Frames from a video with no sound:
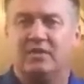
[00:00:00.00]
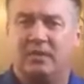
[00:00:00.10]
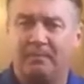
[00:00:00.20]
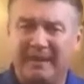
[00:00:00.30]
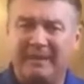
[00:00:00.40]

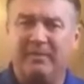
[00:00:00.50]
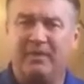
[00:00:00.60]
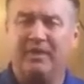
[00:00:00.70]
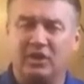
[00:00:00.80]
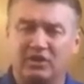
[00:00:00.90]
They're people
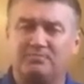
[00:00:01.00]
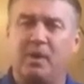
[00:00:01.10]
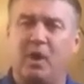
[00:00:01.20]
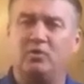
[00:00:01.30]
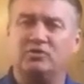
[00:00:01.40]
that are
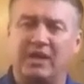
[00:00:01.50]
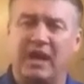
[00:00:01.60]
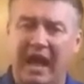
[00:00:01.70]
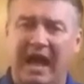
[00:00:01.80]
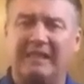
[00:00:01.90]
exposed to
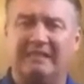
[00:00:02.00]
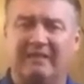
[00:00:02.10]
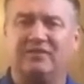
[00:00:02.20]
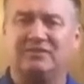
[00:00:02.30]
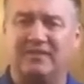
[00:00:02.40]
high
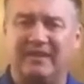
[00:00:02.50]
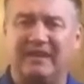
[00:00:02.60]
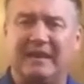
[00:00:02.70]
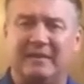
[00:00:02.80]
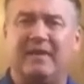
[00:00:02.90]
levels of
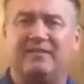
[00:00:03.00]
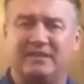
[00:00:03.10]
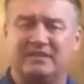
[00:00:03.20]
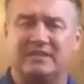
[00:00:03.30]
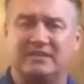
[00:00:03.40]
EMF
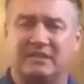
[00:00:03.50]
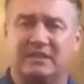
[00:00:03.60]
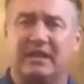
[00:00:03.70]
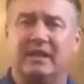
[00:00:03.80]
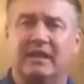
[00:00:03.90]

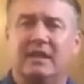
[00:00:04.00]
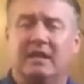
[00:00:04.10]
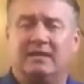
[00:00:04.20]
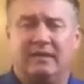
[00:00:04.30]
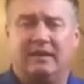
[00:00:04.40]
consistently.
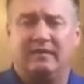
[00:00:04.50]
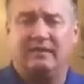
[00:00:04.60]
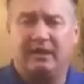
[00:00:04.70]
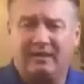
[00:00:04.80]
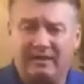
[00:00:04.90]

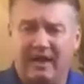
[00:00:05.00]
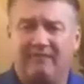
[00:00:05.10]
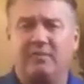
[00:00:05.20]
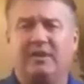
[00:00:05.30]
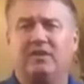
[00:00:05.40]
The
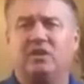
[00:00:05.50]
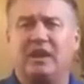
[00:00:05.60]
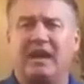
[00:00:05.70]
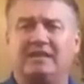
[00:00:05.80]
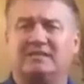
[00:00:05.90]
government of the
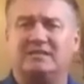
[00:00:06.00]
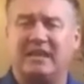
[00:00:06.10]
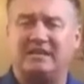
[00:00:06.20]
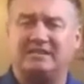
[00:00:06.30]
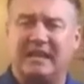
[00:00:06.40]
United
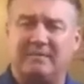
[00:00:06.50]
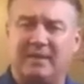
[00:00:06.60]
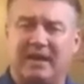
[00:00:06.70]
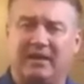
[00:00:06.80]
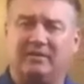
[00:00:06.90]
States came
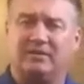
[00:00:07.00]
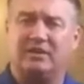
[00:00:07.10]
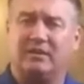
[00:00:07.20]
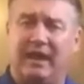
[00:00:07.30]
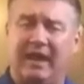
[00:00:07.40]
out and
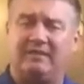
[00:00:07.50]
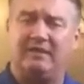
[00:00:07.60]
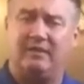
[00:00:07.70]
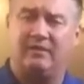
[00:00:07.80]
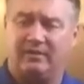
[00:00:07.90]
had
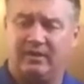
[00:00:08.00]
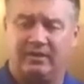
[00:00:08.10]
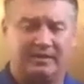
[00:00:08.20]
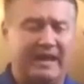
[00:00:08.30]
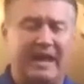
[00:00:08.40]

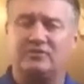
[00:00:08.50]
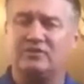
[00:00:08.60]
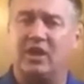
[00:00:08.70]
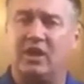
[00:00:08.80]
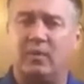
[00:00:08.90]
their
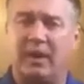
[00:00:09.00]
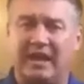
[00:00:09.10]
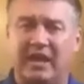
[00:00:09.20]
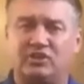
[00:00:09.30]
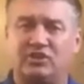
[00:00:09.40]
council on
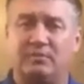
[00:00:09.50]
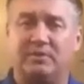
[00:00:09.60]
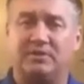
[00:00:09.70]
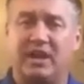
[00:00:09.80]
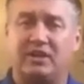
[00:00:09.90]
radiation and
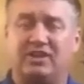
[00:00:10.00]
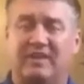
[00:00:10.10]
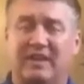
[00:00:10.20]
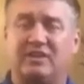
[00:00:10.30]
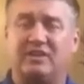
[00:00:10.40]
protection,
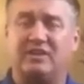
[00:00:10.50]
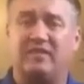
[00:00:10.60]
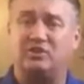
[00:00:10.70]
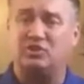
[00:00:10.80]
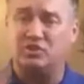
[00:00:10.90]
and they declared
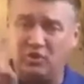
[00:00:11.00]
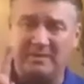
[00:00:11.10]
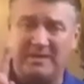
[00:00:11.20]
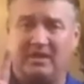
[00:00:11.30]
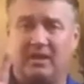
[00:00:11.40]
that 2
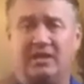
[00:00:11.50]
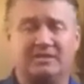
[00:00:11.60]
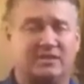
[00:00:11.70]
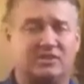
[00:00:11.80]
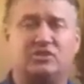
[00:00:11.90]
milligauss,
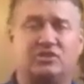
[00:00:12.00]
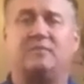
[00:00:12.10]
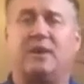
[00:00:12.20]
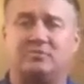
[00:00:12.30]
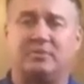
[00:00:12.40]
that's just a
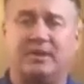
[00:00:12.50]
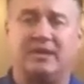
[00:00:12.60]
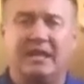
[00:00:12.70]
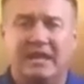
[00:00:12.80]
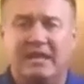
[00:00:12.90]
measurement,
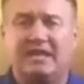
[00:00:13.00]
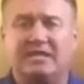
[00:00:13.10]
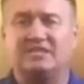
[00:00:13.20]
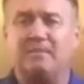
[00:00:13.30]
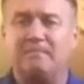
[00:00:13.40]

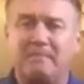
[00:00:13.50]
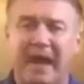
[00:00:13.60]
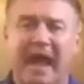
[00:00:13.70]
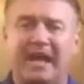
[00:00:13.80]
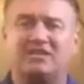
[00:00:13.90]
is the
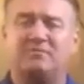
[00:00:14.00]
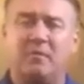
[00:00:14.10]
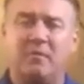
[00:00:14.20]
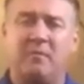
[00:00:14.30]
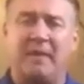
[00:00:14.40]

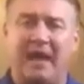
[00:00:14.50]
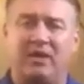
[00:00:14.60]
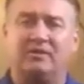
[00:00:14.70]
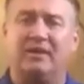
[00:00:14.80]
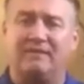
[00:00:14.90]
maximum
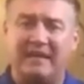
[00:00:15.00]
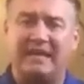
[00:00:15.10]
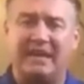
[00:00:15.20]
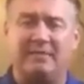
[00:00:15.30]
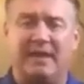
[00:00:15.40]
amount of
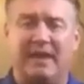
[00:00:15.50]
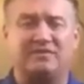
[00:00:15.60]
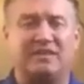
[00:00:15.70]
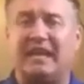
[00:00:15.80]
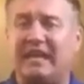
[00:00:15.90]

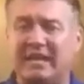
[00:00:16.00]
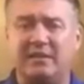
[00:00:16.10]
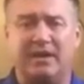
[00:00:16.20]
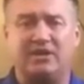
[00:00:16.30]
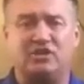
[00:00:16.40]
EMS that
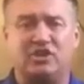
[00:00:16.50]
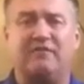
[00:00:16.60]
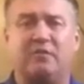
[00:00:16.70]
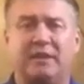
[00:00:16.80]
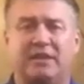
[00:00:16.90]
anybody should
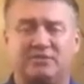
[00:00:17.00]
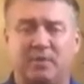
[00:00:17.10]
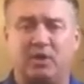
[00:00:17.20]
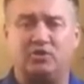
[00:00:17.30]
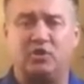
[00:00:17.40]
ever be
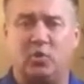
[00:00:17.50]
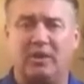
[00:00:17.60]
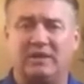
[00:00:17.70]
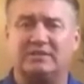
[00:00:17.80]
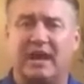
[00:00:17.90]
exposed to at
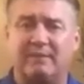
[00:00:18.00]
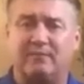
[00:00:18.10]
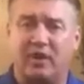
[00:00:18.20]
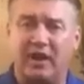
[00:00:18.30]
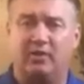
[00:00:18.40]
one time
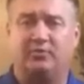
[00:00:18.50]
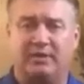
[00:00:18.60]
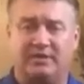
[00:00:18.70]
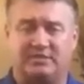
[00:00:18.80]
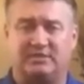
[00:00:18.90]
for health
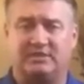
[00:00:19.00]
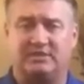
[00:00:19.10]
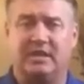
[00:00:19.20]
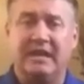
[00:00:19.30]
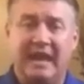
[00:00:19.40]
reasons.
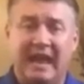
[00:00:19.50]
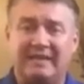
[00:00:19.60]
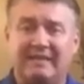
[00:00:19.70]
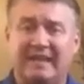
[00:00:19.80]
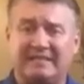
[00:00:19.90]
And
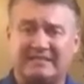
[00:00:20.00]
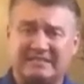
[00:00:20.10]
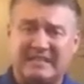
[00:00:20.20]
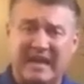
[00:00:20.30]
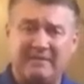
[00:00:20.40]
then that
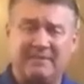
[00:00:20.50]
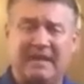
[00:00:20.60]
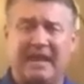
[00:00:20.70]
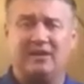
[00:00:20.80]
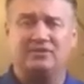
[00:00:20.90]
same
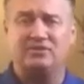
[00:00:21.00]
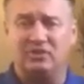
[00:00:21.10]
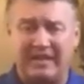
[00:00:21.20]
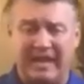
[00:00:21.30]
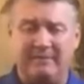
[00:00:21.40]

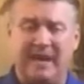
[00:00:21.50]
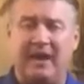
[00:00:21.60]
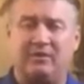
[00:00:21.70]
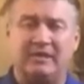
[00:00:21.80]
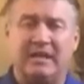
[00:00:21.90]
council came
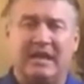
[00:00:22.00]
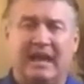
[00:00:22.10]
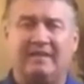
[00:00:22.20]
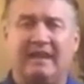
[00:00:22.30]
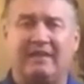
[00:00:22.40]
out
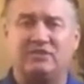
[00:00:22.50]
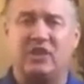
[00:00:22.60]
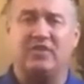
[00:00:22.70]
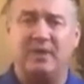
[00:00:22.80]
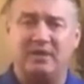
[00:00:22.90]
and they gave us
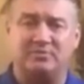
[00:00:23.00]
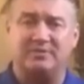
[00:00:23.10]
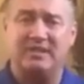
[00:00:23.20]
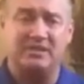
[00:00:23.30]
all the measurements.